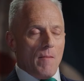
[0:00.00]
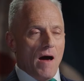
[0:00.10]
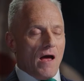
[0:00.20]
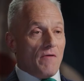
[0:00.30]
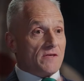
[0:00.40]

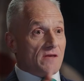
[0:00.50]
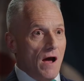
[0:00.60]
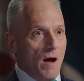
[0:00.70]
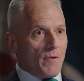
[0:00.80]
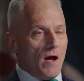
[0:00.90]
about how this
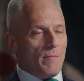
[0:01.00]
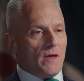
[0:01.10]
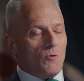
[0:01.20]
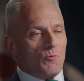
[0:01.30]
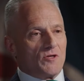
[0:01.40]

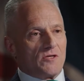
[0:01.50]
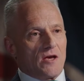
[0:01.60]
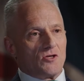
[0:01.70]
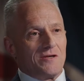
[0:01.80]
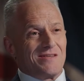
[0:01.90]
upcoming
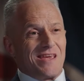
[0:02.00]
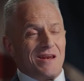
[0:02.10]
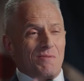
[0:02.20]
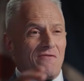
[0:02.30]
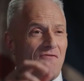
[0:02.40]
recession is going to